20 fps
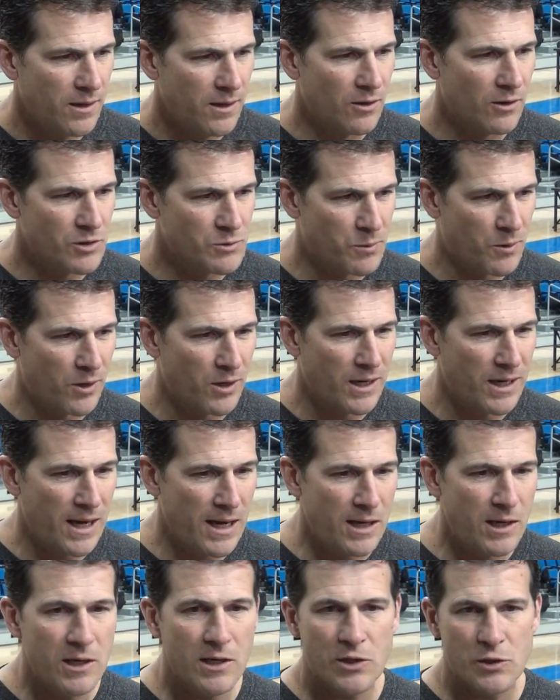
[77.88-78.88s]
you know, it's part of
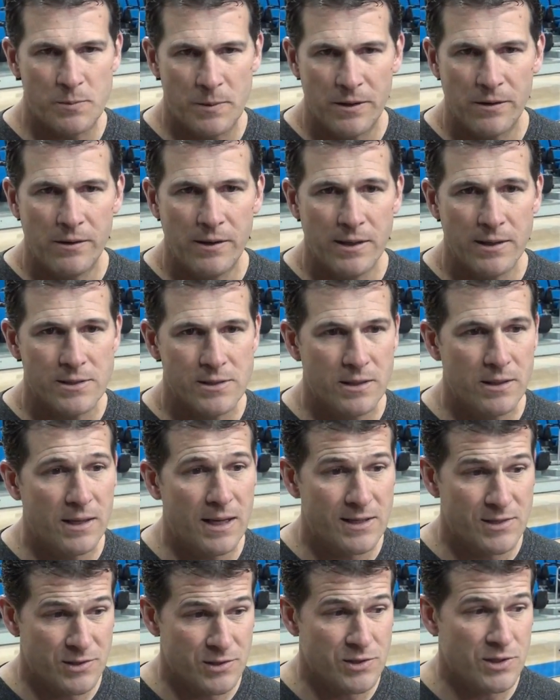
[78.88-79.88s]
gaining experience. And
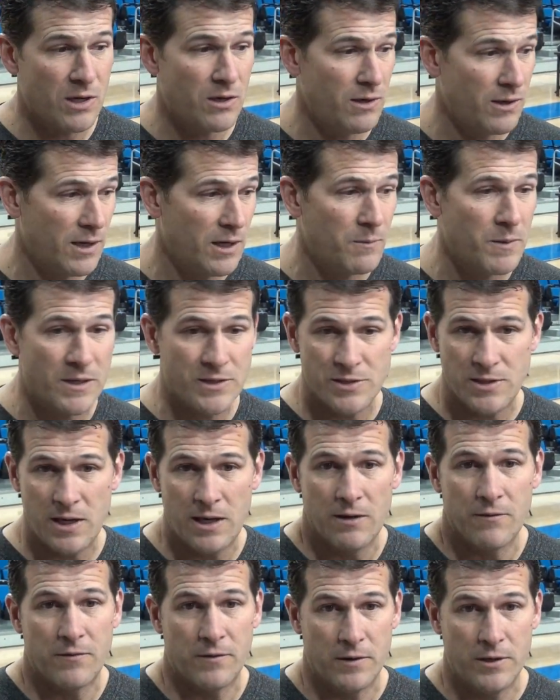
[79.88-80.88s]
that's the scary thing about
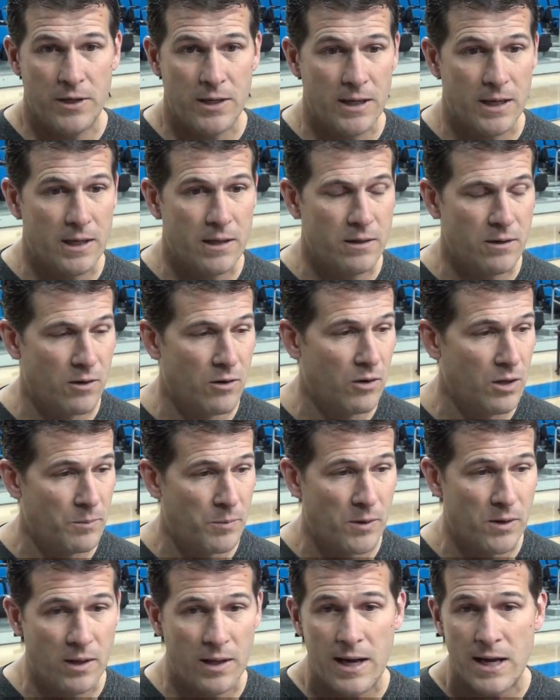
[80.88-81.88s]
Stanford. You got all
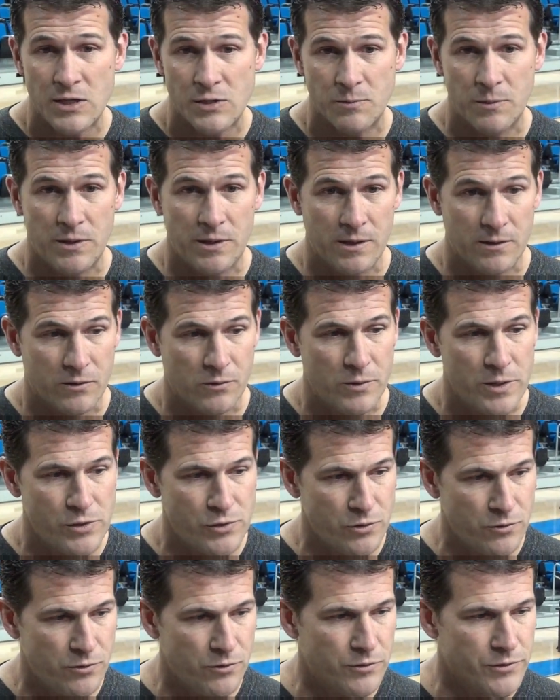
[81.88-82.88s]
upperclassmen. You got three
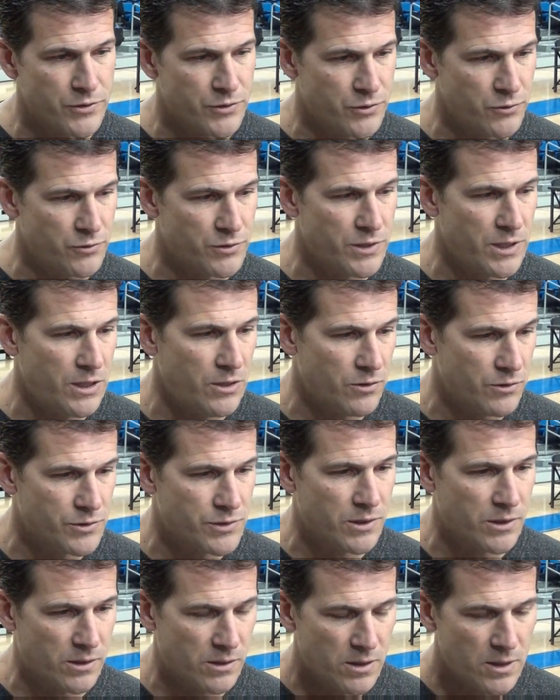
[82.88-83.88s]
juniors and two
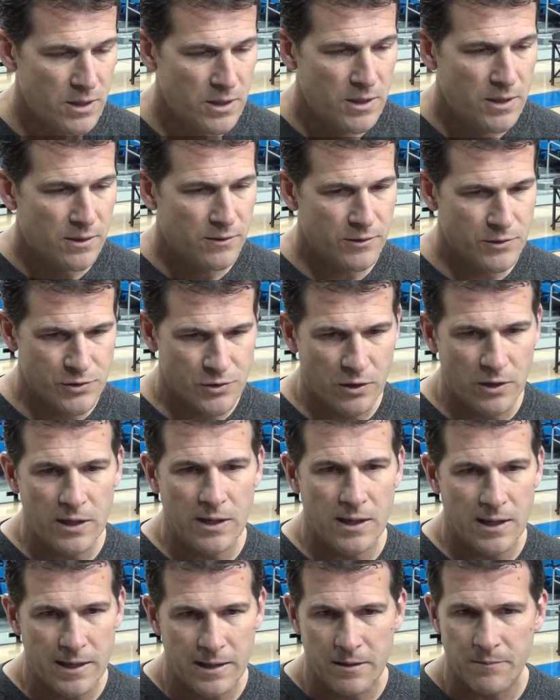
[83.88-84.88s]
seniors in the
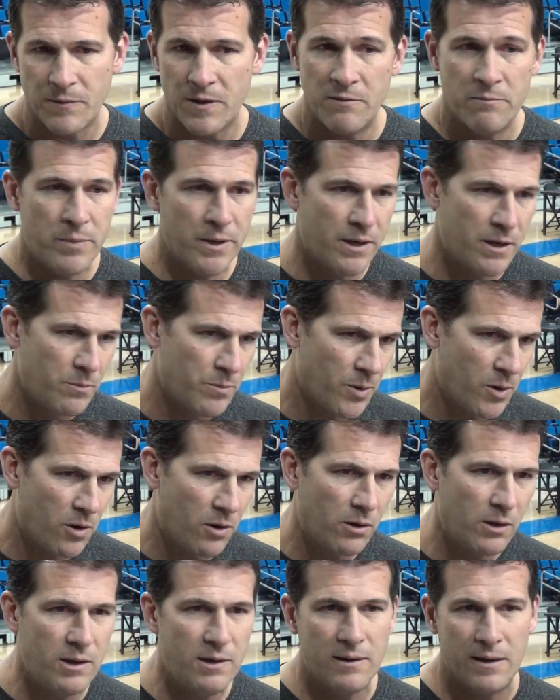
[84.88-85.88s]
starting lineup. They've been in
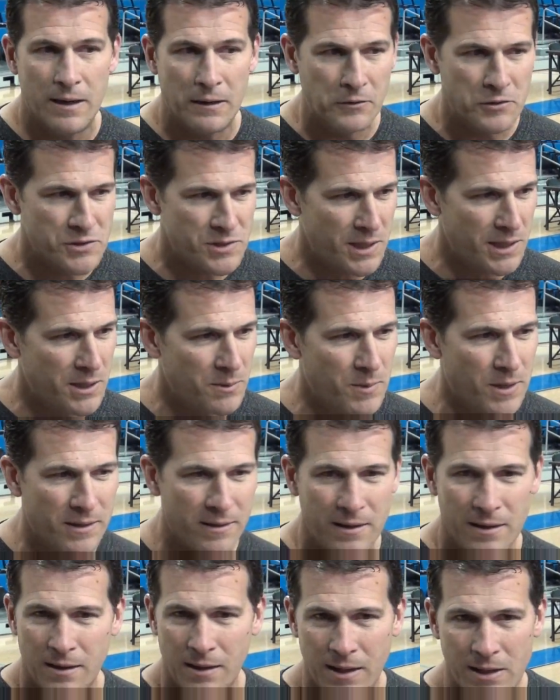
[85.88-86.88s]
Pauley. They understand
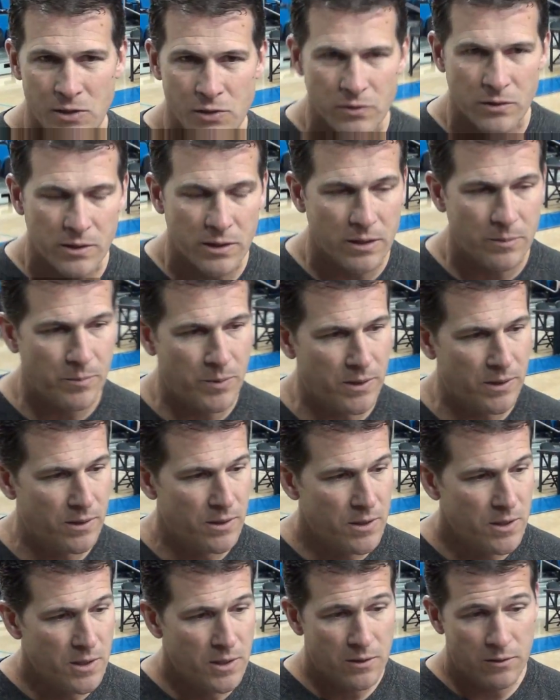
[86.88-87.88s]
about the L.A. trip. And
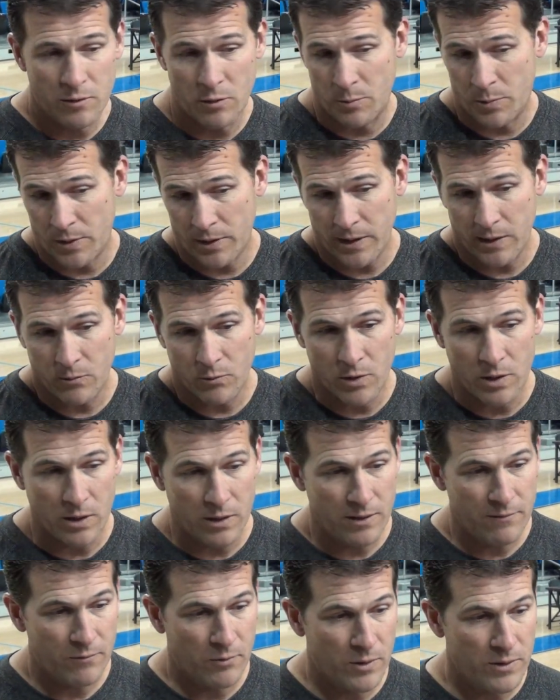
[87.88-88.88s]
they're playing
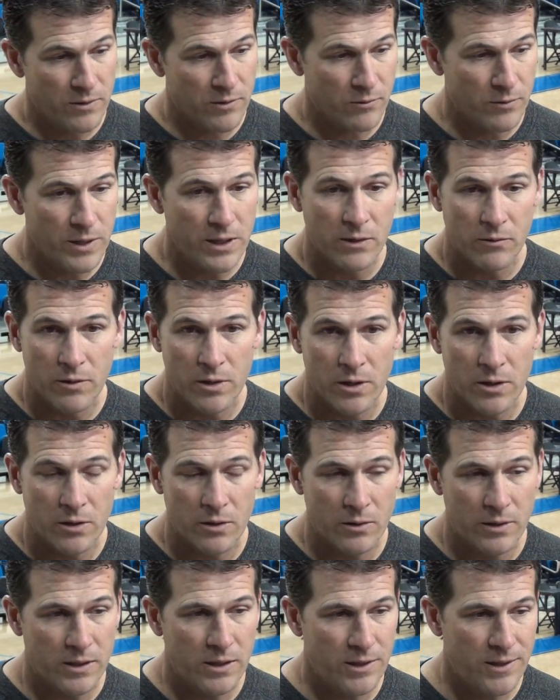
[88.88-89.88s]
well. They've won three in a
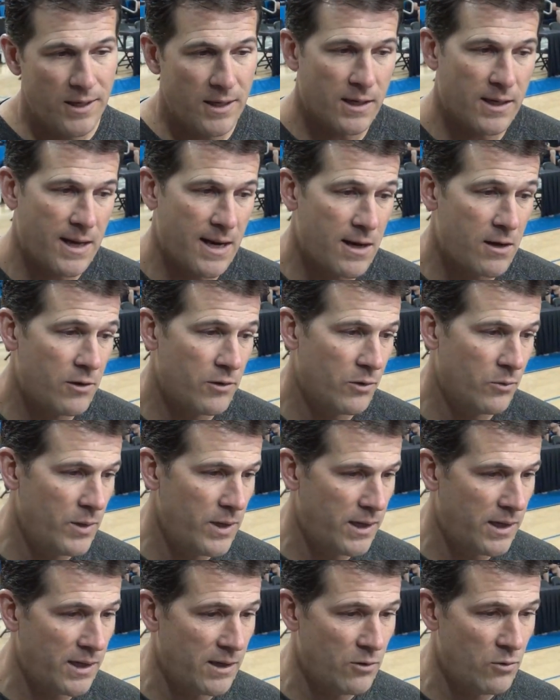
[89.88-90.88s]
row. And then you got Cal on the
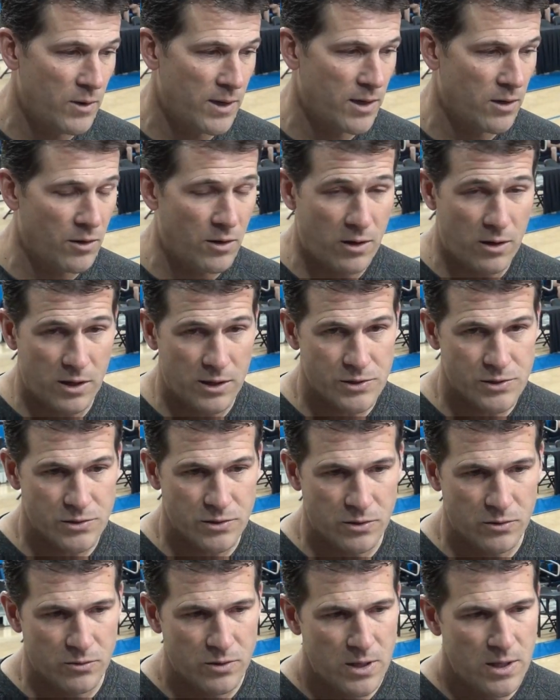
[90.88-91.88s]
weekend who hadn't lost.
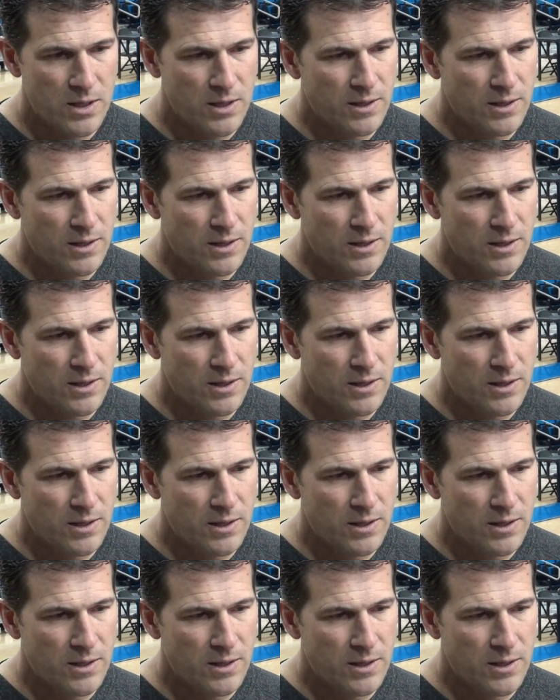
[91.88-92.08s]
So